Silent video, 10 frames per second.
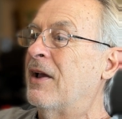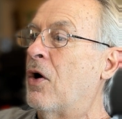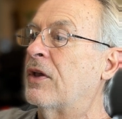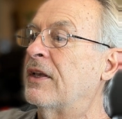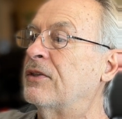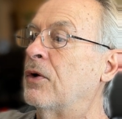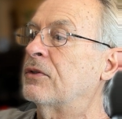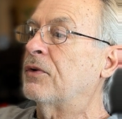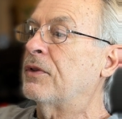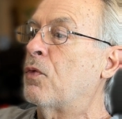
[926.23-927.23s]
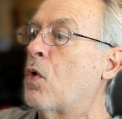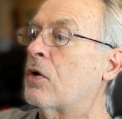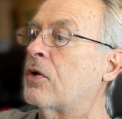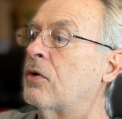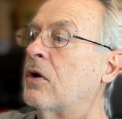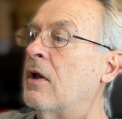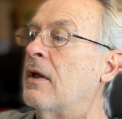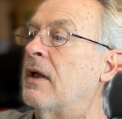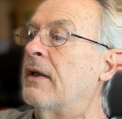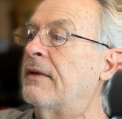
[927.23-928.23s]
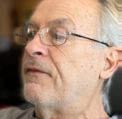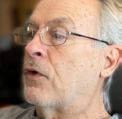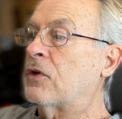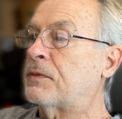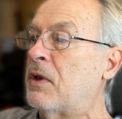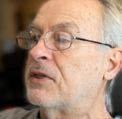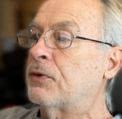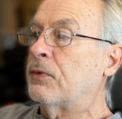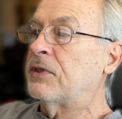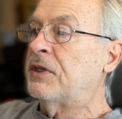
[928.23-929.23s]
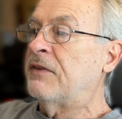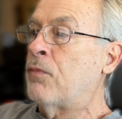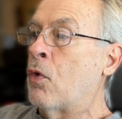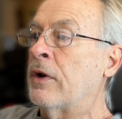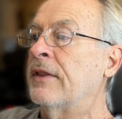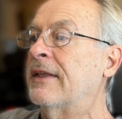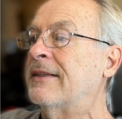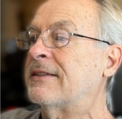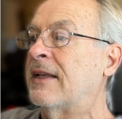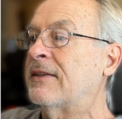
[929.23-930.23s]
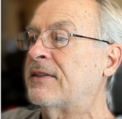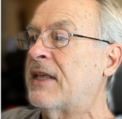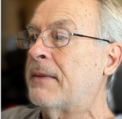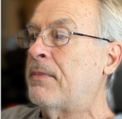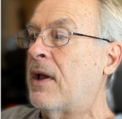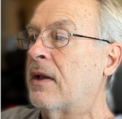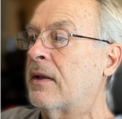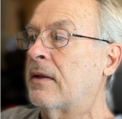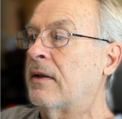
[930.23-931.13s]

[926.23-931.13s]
Okay, so the worker first makes a receive port and then sends that back